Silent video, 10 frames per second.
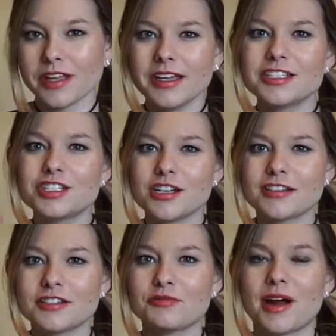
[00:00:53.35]
It's
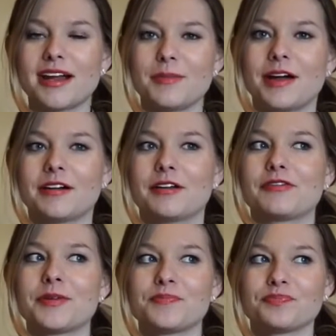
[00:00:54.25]
just the right amount
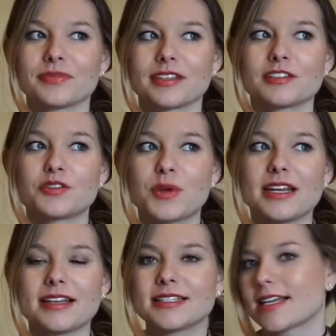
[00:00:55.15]
of
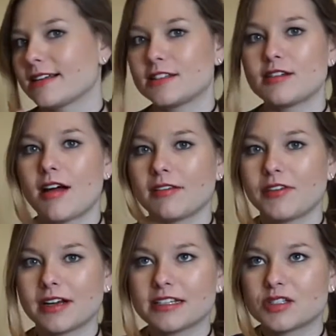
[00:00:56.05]
sweetness. Like, it's not
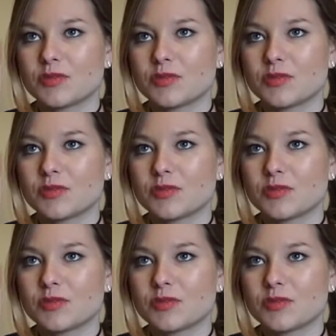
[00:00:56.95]
very